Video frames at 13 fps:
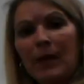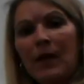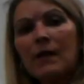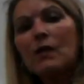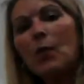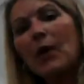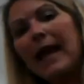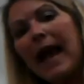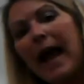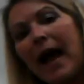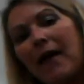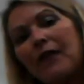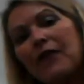So we
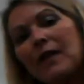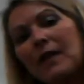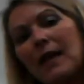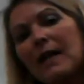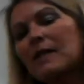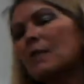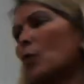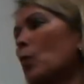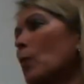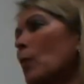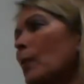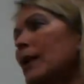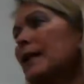half the decimal
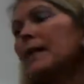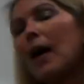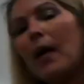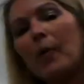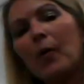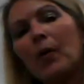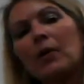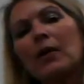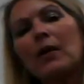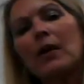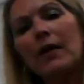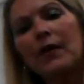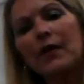when we double
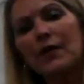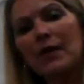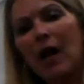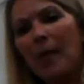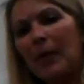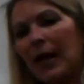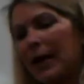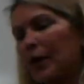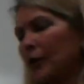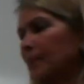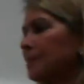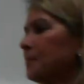the denominator.